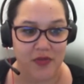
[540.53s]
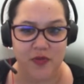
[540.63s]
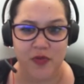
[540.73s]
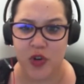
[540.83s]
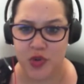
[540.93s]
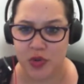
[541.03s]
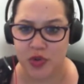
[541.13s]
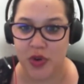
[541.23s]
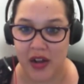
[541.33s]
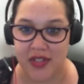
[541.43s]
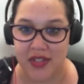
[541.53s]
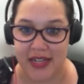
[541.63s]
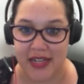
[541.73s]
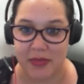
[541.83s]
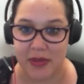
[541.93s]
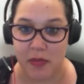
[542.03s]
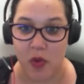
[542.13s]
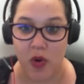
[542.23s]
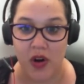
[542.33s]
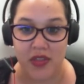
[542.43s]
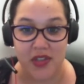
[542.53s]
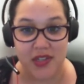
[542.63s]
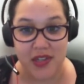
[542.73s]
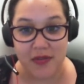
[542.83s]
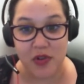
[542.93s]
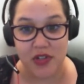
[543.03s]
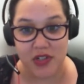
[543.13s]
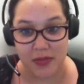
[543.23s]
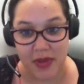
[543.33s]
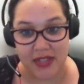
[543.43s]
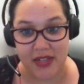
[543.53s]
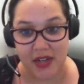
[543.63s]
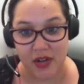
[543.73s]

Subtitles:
virtual trials tend to be more in the civil and domestic